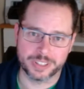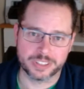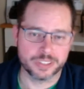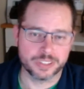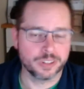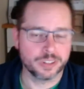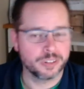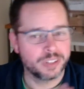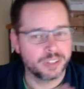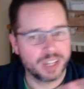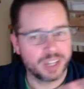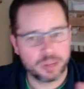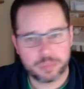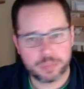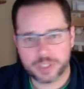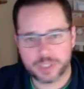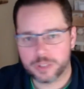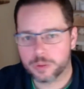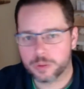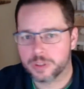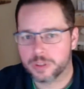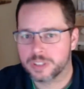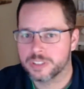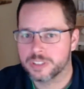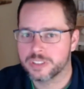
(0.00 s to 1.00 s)
There are not many
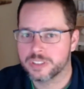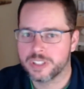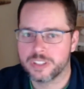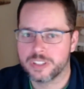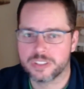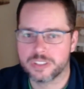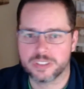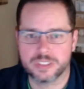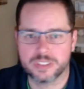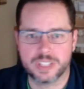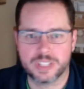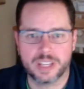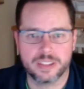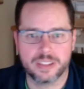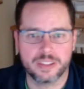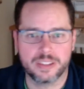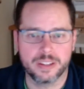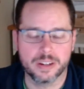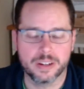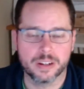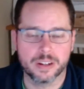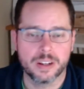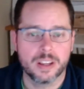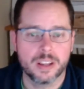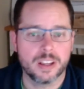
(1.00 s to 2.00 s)
organizations out
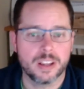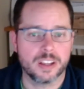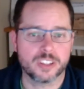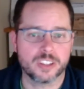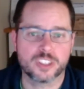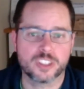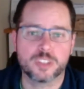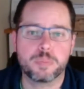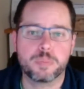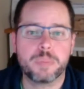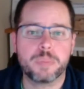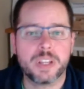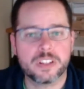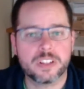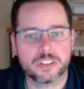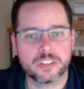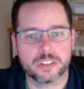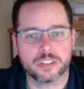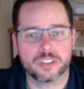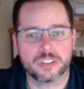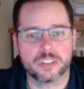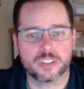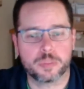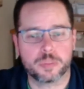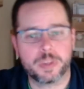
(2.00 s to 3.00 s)
there,
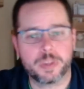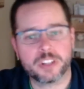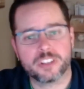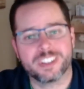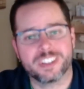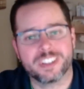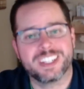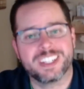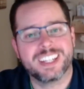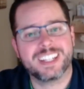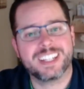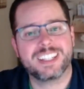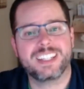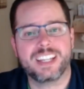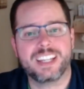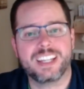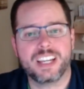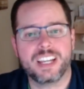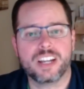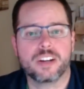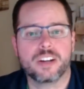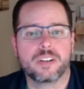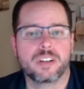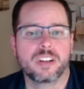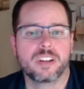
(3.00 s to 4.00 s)
especially in the
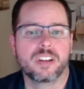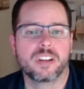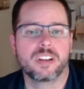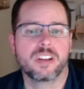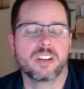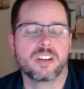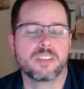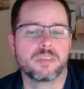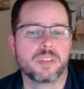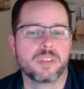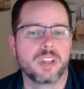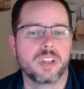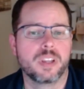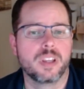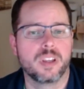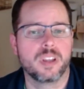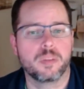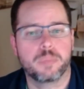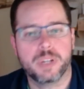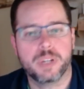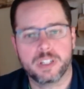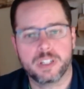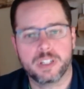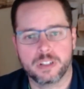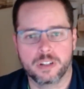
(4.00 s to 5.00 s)
area of
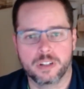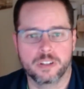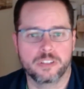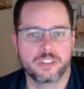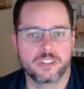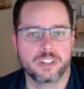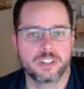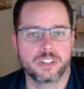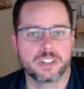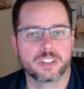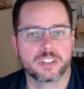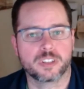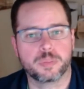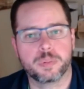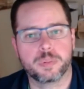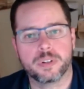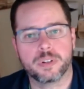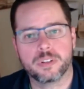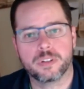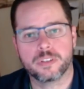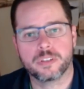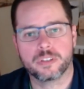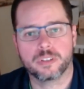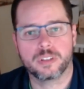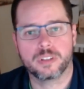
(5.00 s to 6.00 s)
pedagogy and
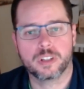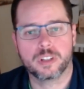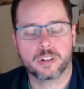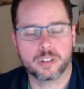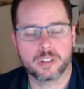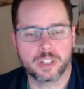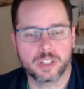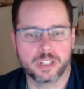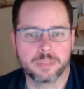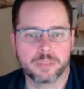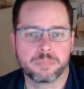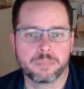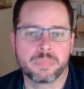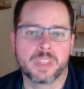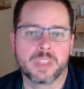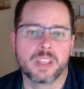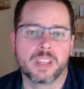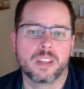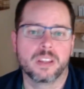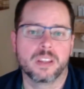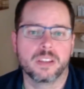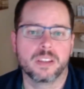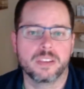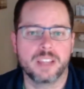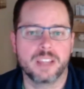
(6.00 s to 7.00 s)
experiential learning,
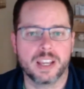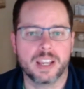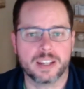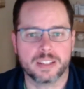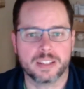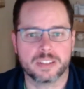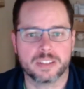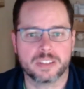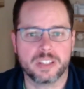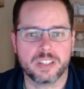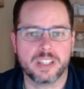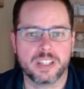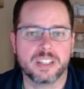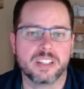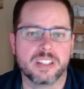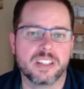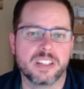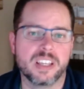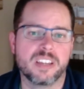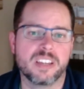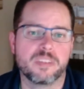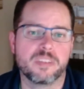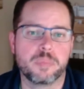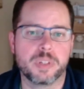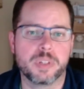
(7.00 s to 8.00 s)
that can say that
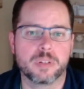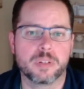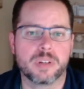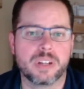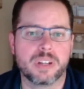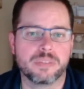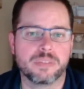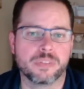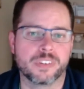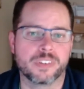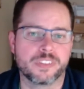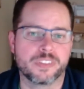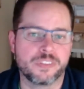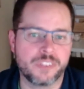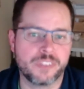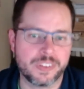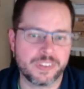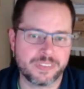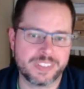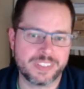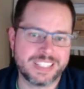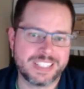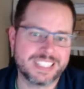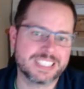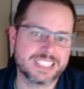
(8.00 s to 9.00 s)
they have been around for
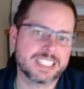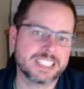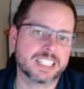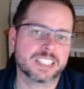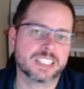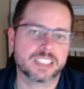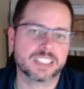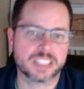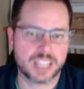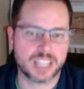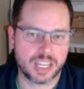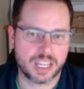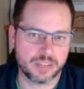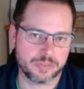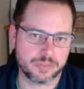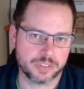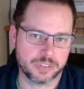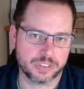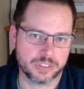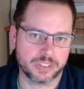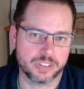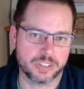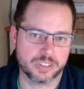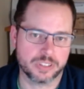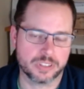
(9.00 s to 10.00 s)
56
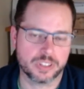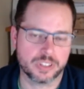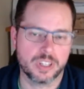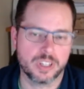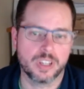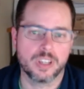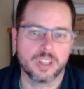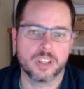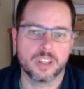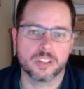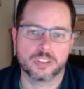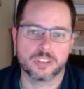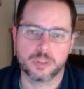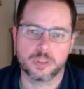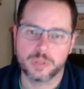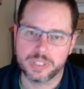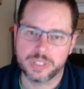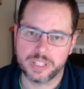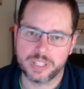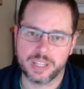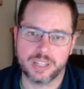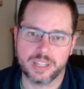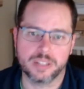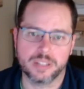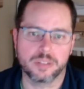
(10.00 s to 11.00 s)
conferences. So
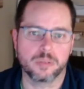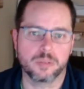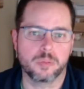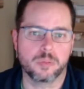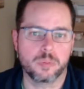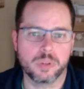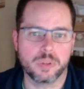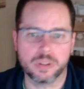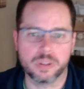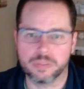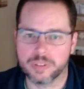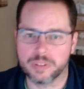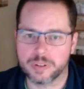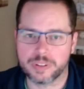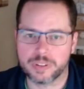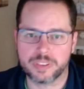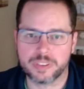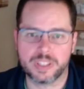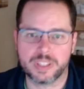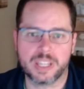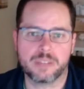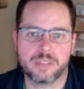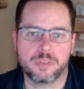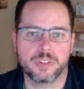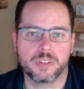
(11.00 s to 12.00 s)
again, we are very
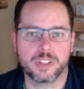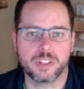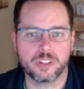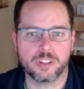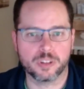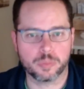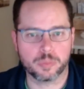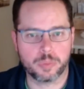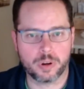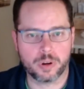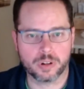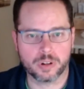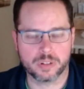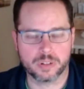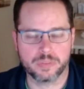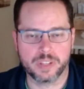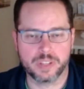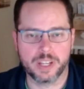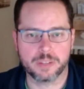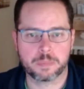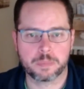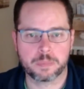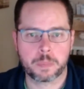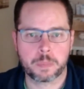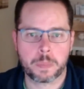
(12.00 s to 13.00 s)
thankful that you're a part of
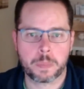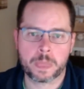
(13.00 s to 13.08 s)
that.